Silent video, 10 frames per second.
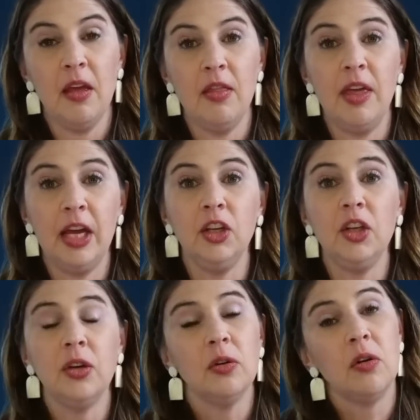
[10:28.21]
then
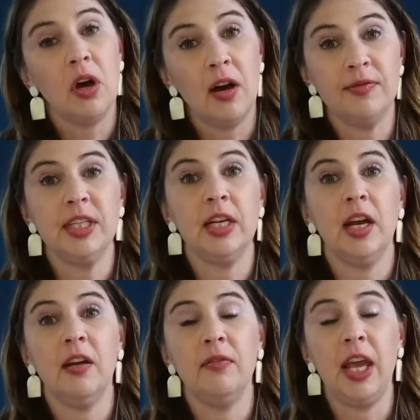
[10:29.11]
you often
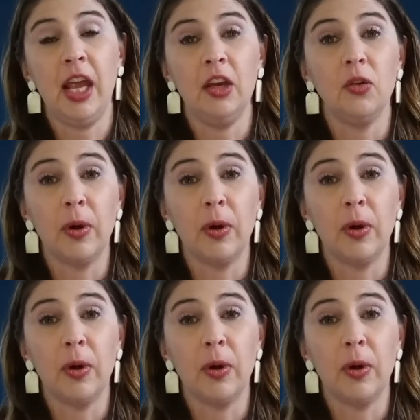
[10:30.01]
have gained